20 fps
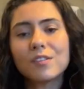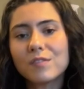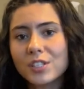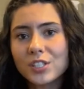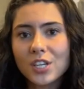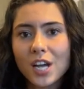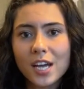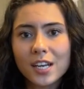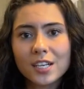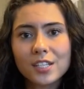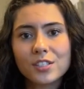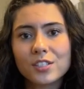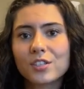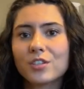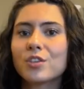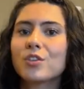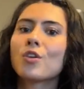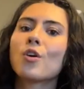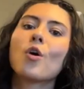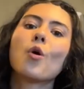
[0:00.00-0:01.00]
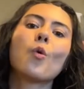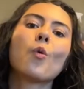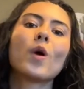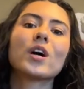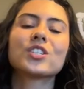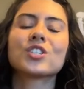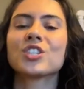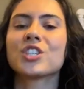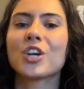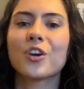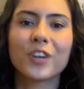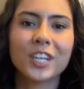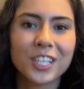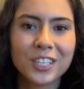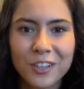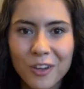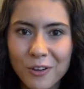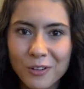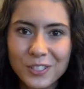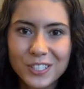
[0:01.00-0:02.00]
vagina do what she already
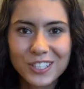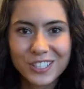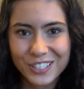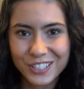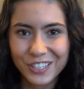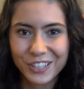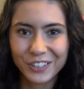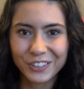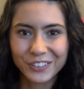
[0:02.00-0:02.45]
knows to do.